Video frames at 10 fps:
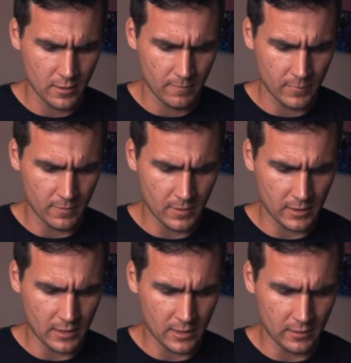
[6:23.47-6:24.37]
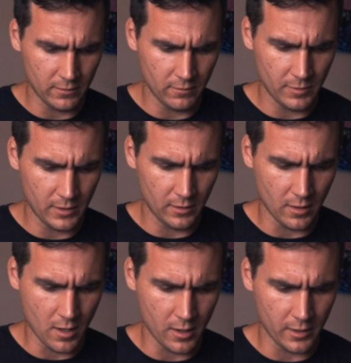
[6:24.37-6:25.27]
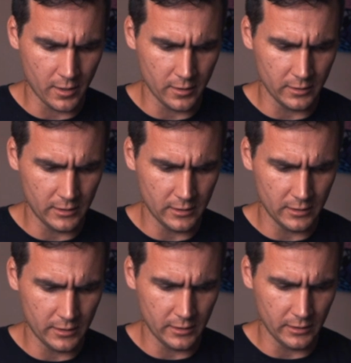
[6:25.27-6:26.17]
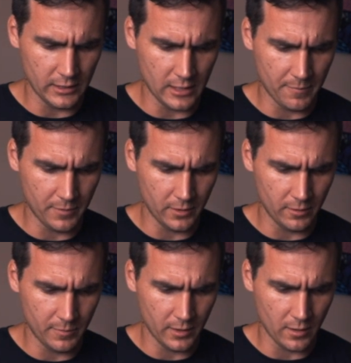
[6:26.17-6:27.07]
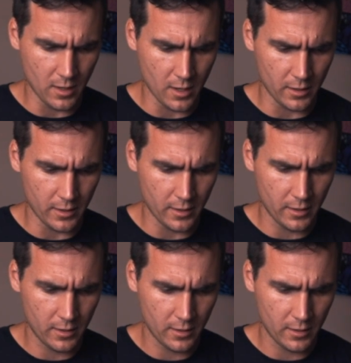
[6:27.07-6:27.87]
I'm gonna make that a little bit longer, the lead up a little bit longer.